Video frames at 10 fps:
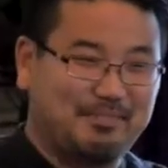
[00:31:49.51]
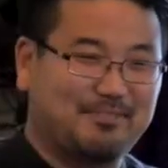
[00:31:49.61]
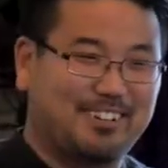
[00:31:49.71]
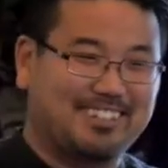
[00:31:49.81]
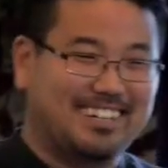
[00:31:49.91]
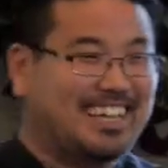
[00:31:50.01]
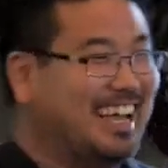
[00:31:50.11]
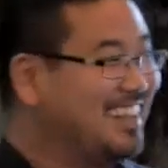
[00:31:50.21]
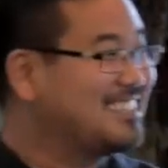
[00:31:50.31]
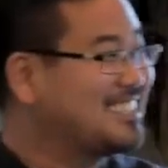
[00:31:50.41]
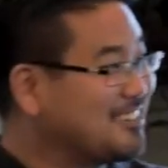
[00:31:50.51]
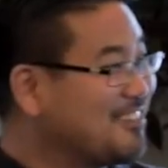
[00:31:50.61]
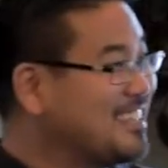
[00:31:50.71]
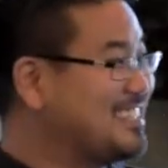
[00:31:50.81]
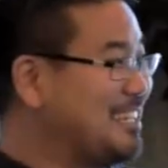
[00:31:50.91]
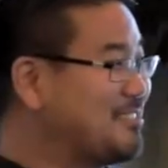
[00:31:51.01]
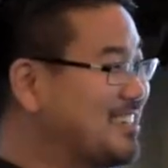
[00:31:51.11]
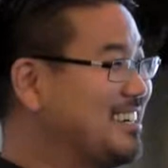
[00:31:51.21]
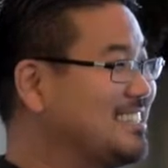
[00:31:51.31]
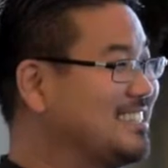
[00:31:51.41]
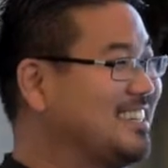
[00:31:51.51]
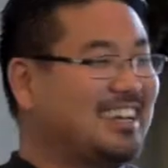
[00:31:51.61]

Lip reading: people are 30. They're still going to the same church.